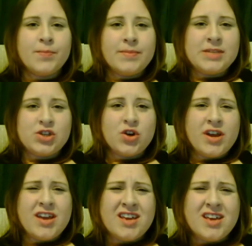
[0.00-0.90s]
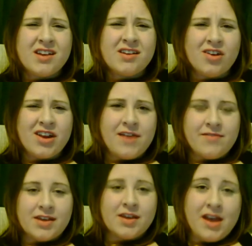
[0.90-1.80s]
enjoying not
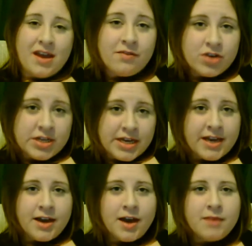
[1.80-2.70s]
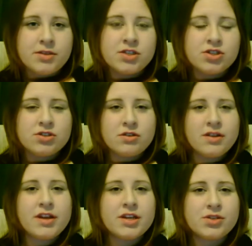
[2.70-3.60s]
having everyday garbage
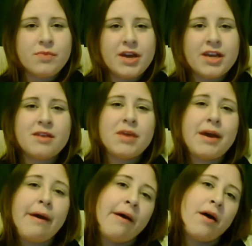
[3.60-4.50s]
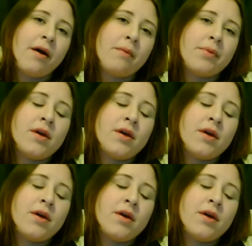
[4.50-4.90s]
collection waking me up.